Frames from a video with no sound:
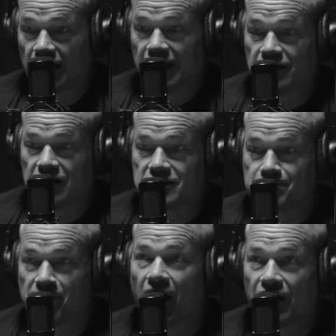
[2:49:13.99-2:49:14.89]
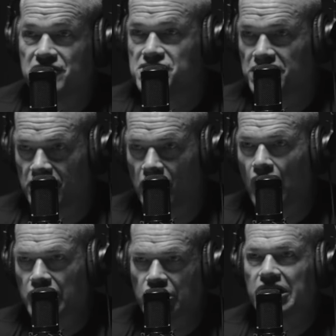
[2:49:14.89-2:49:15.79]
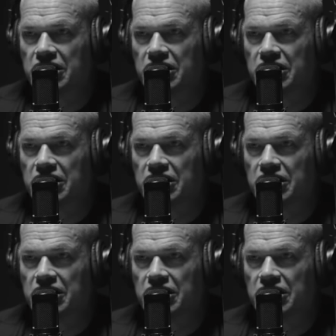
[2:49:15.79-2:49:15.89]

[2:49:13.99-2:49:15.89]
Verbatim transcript: it's punishing on your